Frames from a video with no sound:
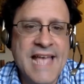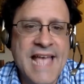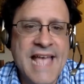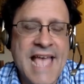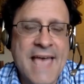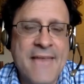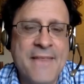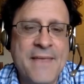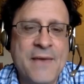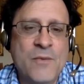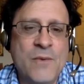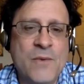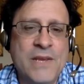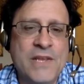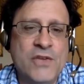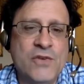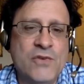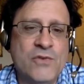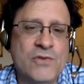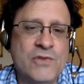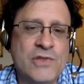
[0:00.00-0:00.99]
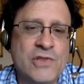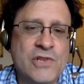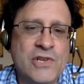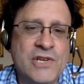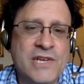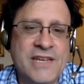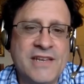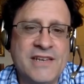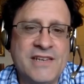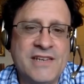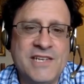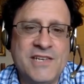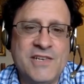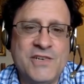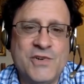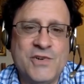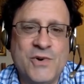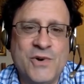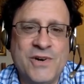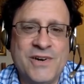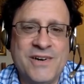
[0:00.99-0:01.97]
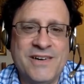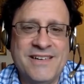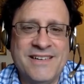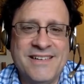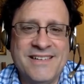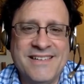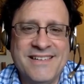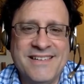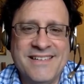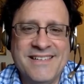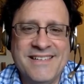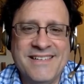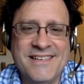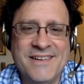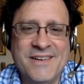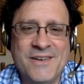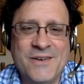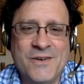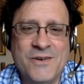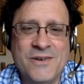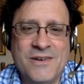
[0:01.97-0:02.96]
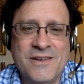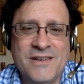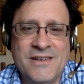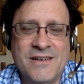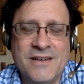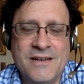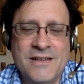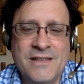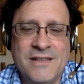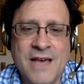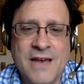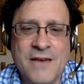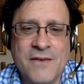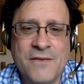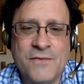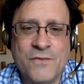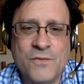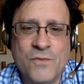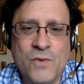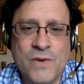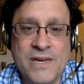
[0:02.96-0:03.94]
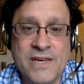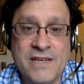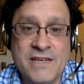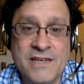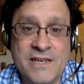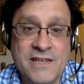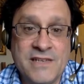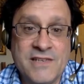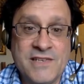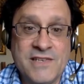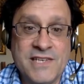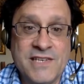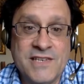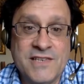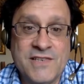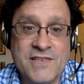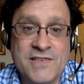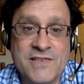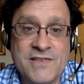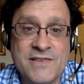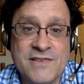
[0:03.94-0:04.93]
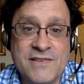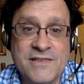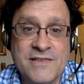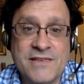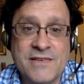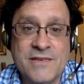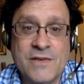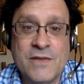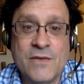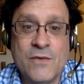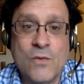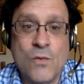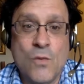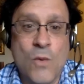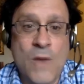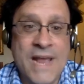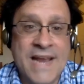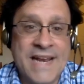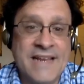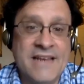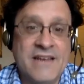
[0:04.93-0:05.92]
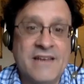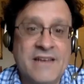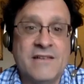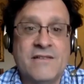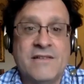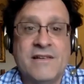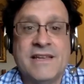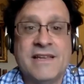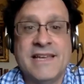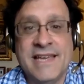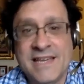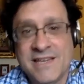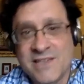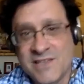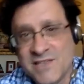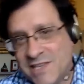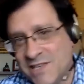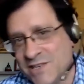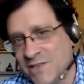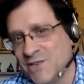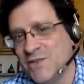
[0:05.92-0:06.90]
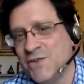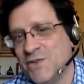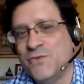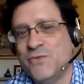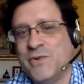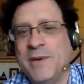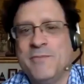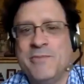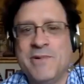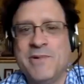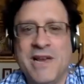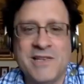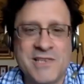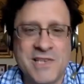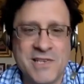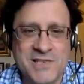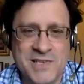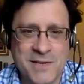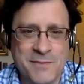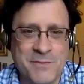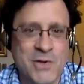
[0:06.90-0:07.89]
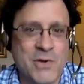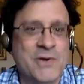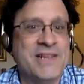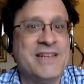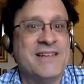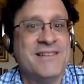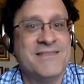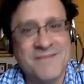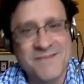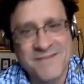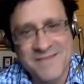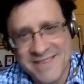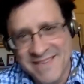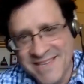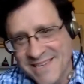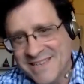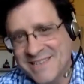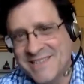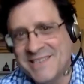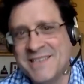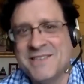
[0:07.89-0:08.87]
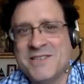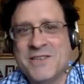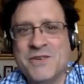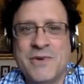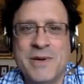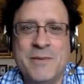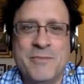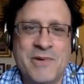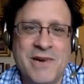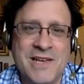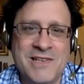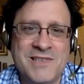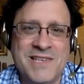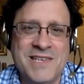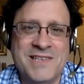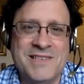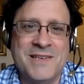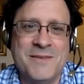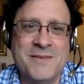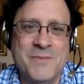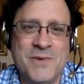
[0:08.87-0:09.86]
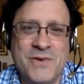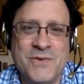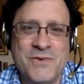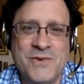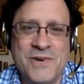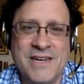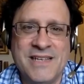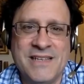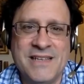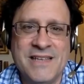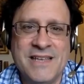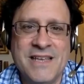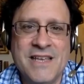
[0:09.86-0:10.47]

And then when you look at DeTUR, you know, a, a lot of what it does is when it kicks into reprocessing mode, it kicks into reprocessing mode, right?